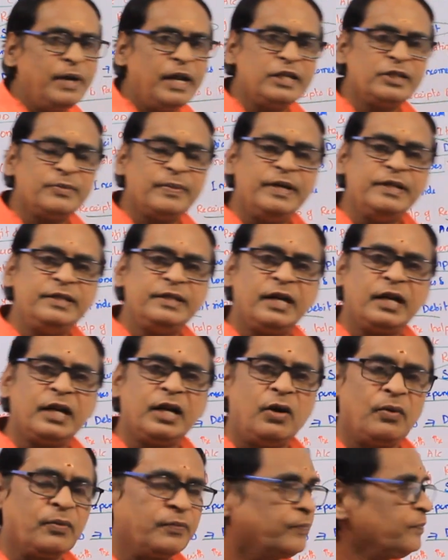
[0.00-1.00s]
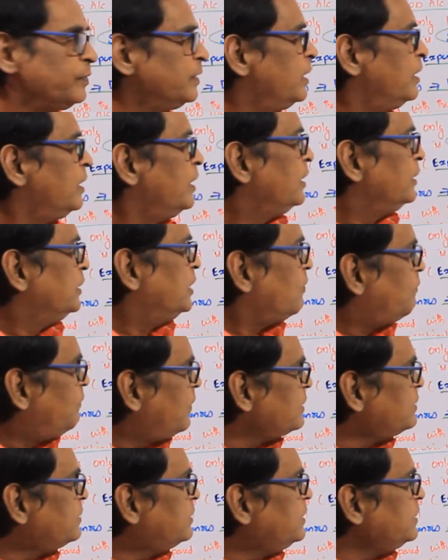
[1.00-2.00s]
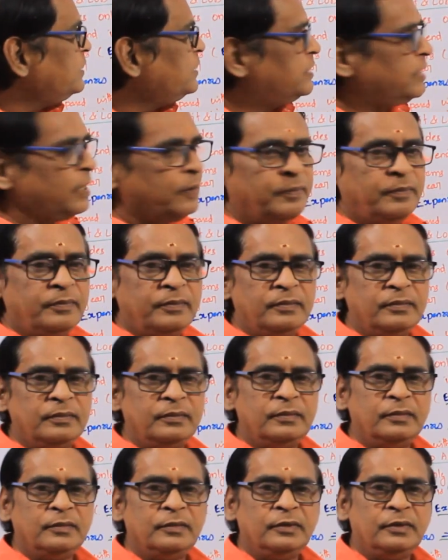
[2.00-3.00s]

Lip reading: and expenditure account. The first step